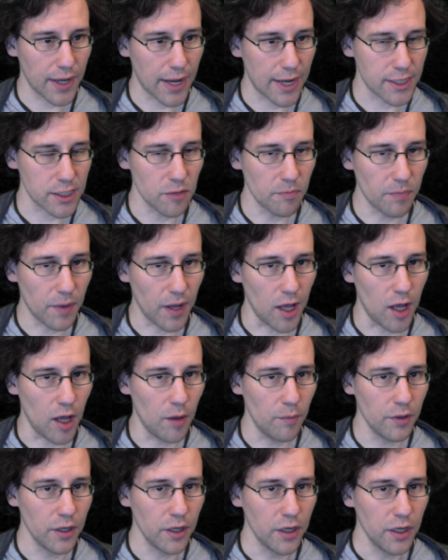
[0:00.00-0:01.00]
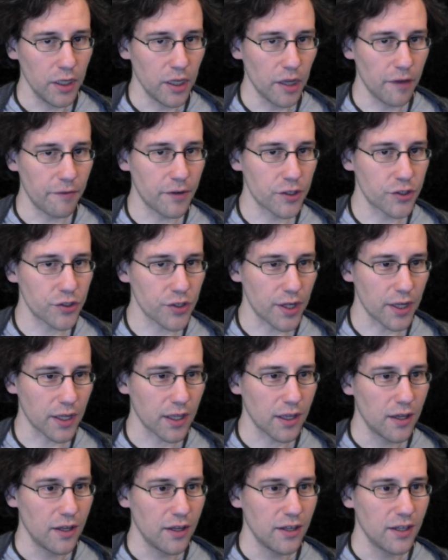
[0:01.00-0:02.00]
and cast a bomb, if you're just like,
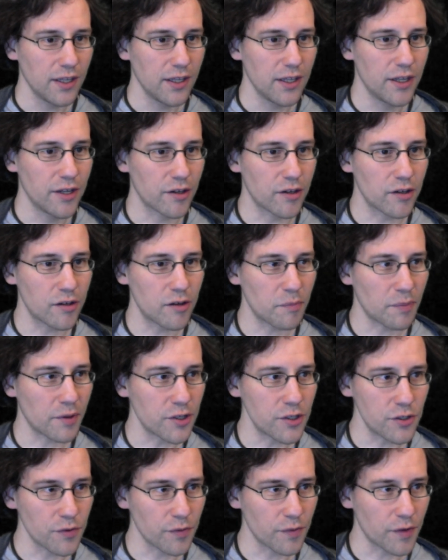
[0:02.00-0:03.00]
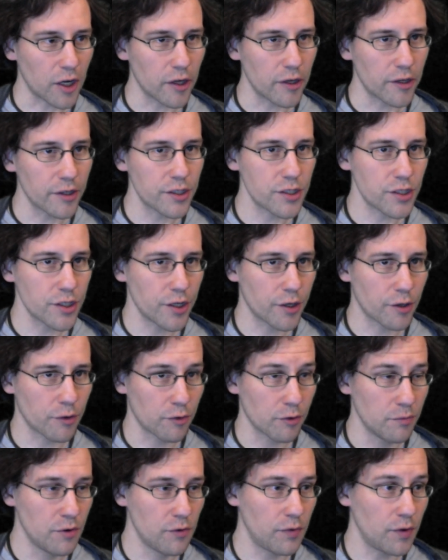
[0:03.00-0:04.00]
here are a bunch of cards that your
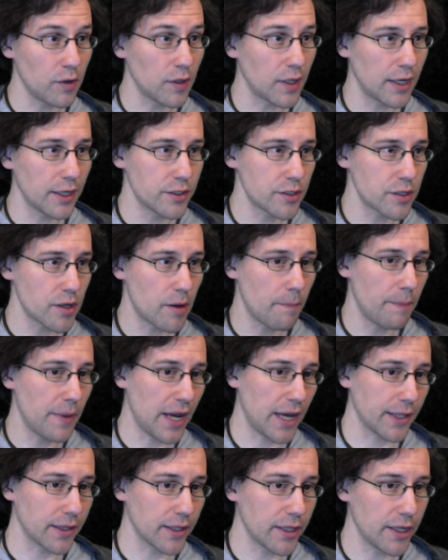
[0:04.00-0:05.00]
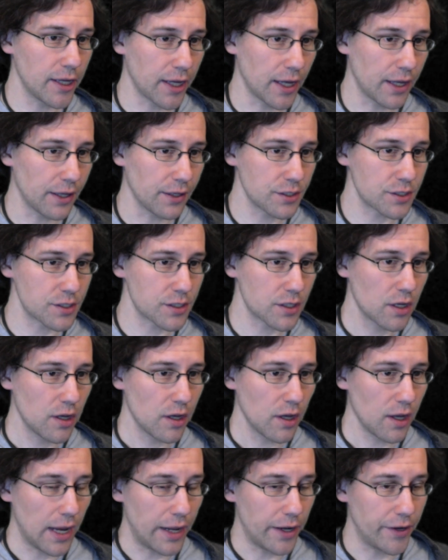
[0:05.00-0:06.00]
removal lines up badly against,
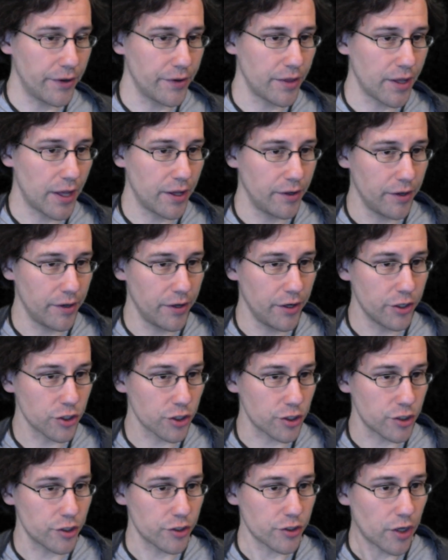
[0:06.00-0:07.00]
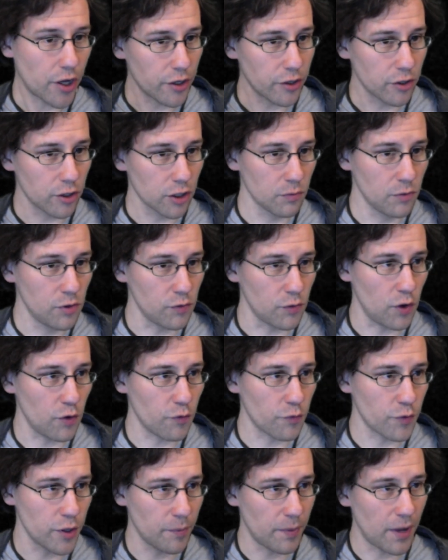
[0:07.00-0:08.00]
and then just a ton of removal
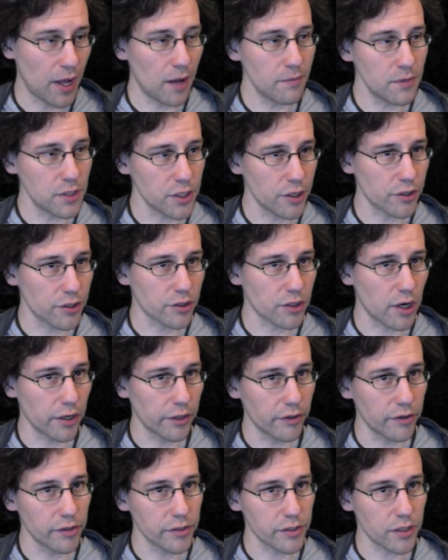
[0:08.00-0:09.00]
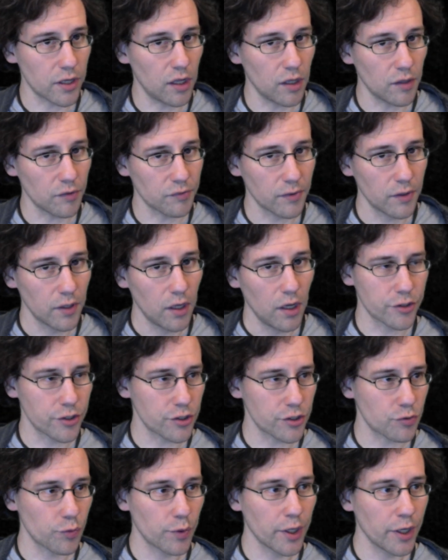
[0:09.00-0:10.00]
for the bombs that you're trying to resolve, you're
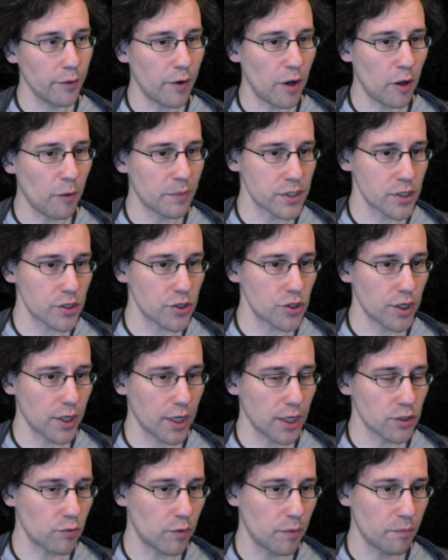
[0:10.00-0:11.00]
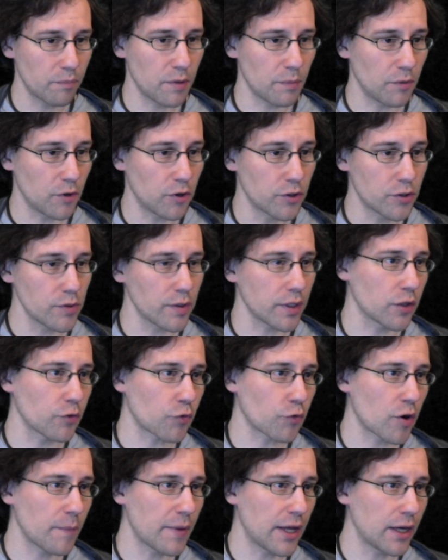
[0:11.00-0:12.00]
just really well positioned against what people are doing in
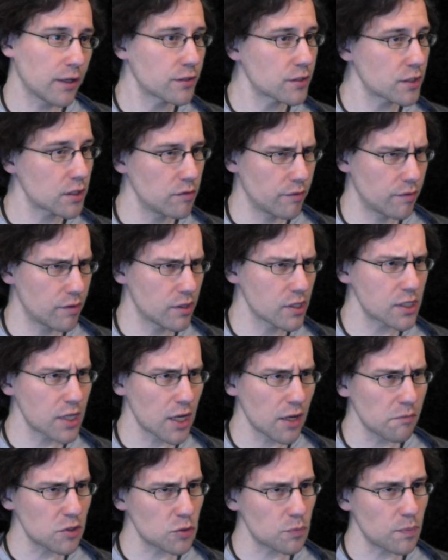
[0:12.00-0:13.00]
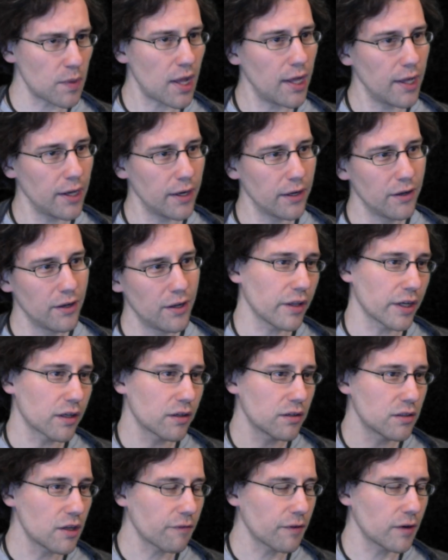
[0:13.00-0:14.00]
the format. It's the same spot, like
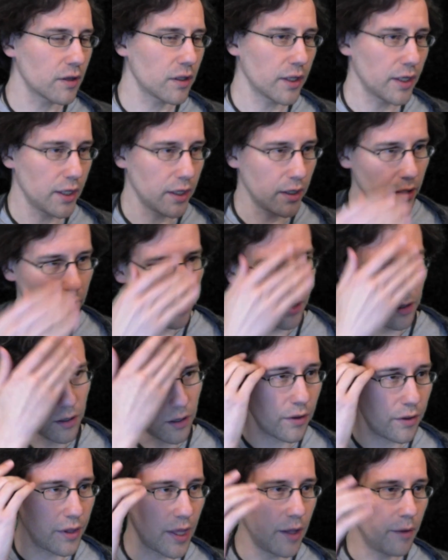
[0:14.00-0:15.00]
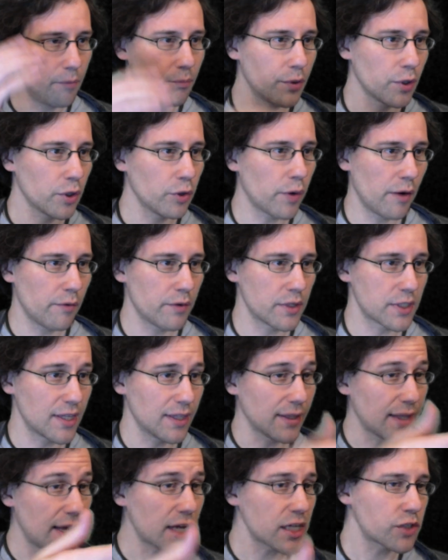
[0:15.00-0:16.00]
differently, that blue-white was
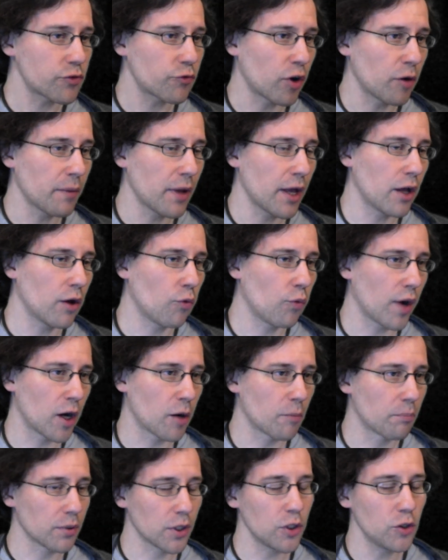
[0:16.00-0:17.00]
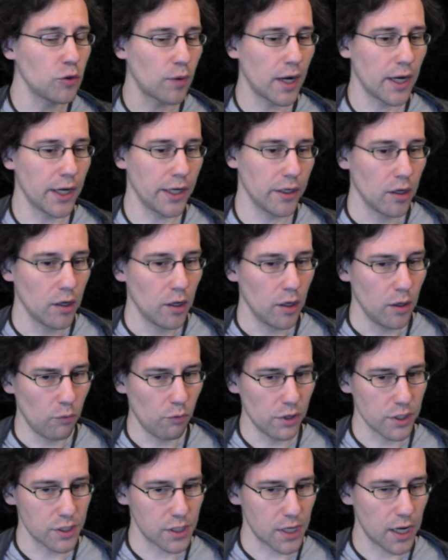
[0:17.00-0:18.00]
in last format, where blue-white
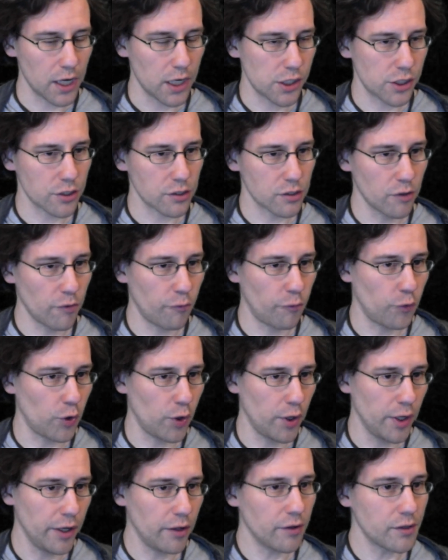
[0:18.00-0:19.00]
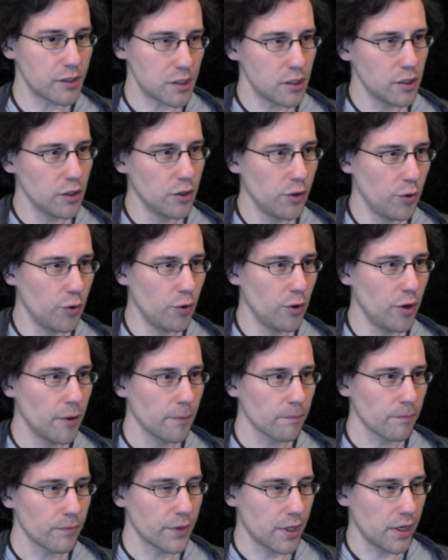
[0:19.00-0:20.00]
was kind of just the foil
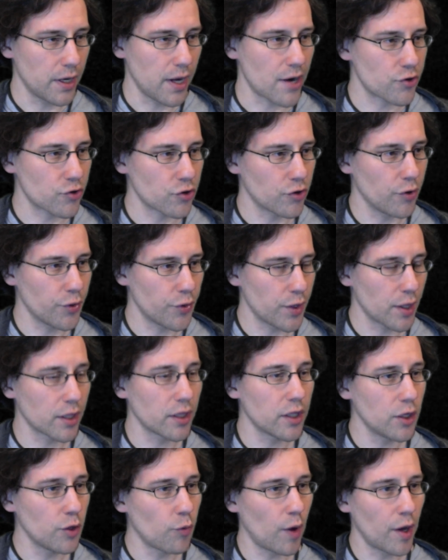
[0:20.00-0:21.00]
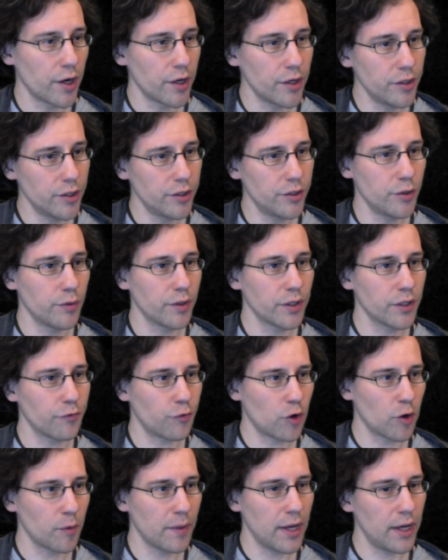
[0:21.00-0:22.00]
to the natural thing that you wanted to do in the
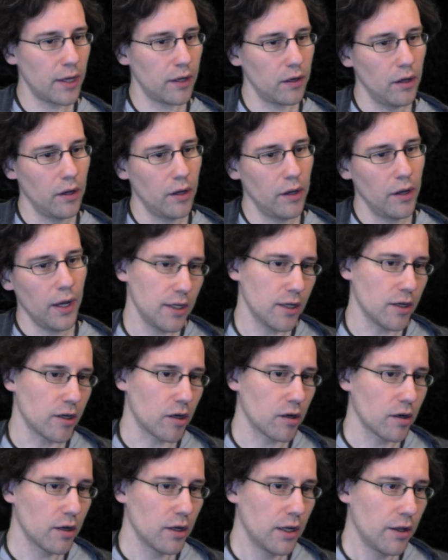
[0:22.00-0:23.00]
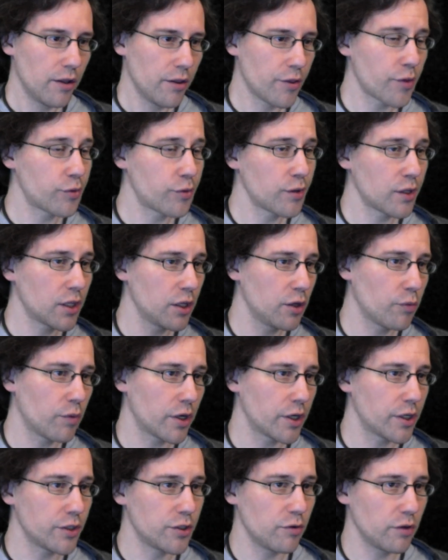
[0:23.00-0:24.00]
format. Here, the thing that you
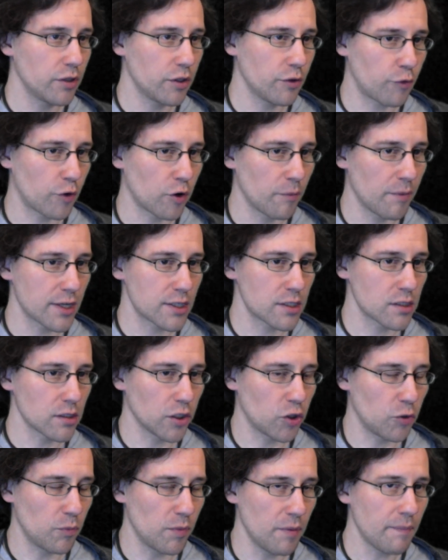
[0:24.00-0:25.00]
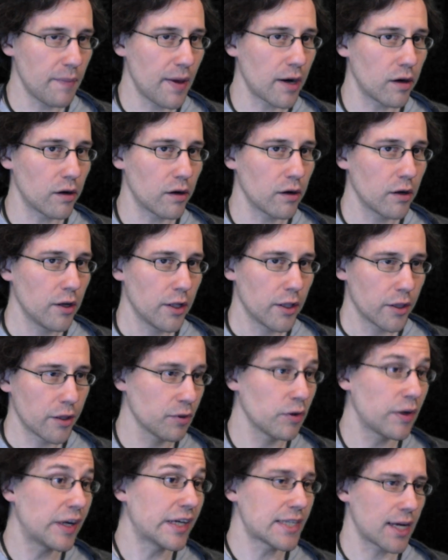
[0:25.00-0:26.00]
want to do in the format's a little bit better. The
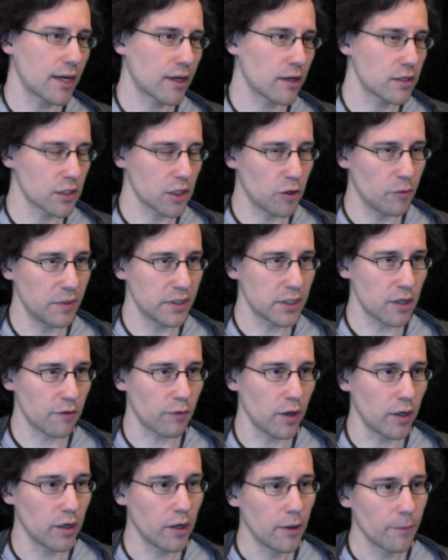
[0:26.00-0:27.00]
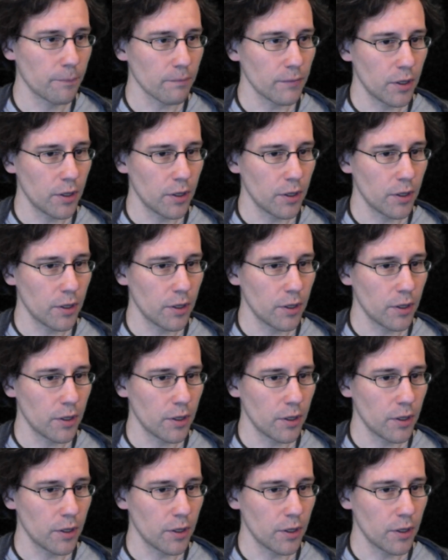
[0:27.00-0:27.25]
blue-white deck is a little bit different,